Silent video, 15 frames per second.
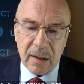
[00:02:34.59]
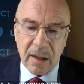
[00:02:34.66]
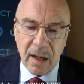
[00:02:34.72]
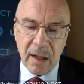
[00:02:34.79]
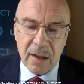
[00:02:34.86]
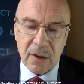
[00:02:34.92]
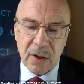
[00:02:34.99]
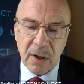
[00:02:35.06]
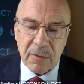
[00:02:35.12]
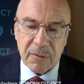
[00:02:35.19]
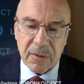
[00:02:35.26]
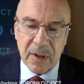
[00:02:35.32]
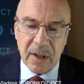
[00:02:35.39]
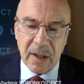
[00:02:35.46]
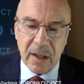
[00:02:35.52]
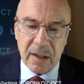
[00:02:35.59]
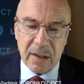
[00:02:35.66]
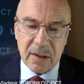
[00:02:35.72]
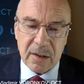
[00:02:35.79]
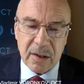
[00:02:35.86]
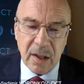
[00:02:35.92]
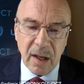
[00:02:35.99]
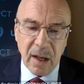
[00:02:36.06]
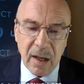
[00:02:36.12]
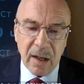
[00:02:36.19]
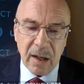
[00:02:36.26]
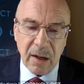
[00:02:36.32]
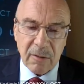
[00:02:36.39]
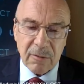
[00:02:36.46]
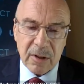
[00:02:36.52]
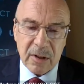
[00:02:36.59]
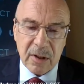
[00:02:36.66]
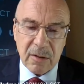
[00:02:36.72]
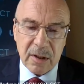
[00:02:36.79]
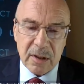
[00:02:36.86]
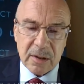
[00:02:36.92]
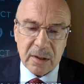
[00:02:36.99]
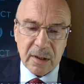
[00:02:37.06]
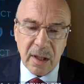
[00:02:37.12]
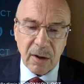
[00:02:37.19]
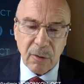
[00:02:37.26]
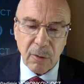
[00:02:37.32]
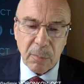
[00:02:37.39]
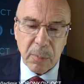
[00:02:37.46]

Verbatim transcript: Daesh affiliates have increased their